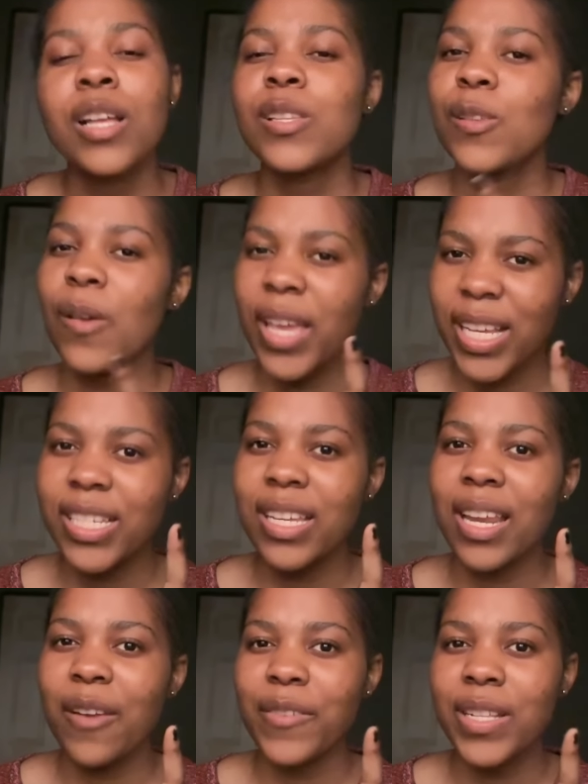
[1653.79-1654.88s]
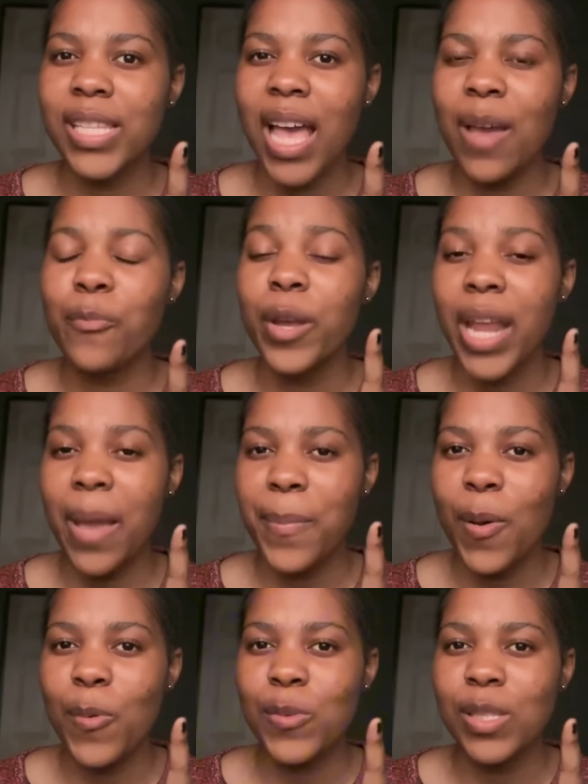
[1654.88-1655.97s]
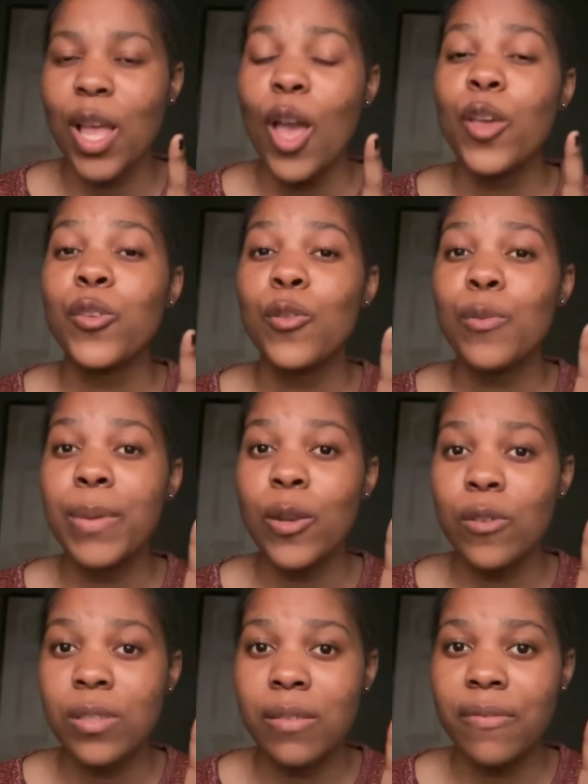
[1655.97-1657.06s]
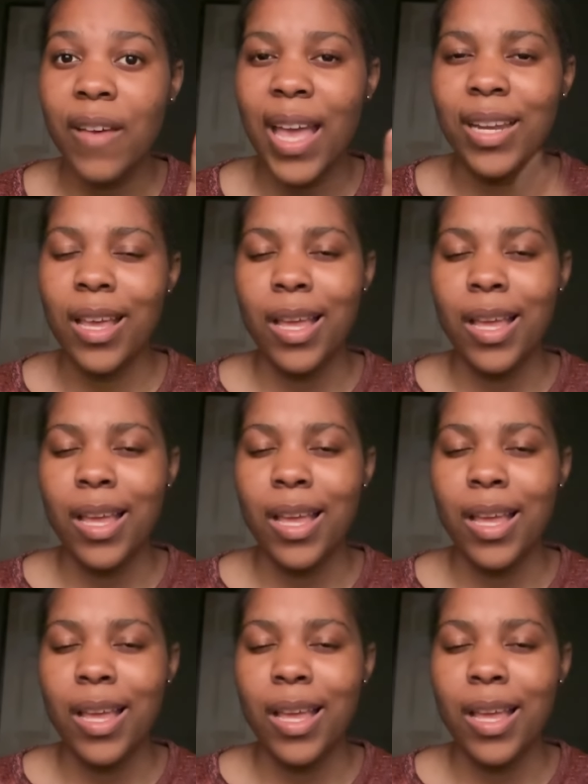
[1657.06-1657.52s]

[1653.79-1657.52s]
so each and every time when I post, you'll be notified.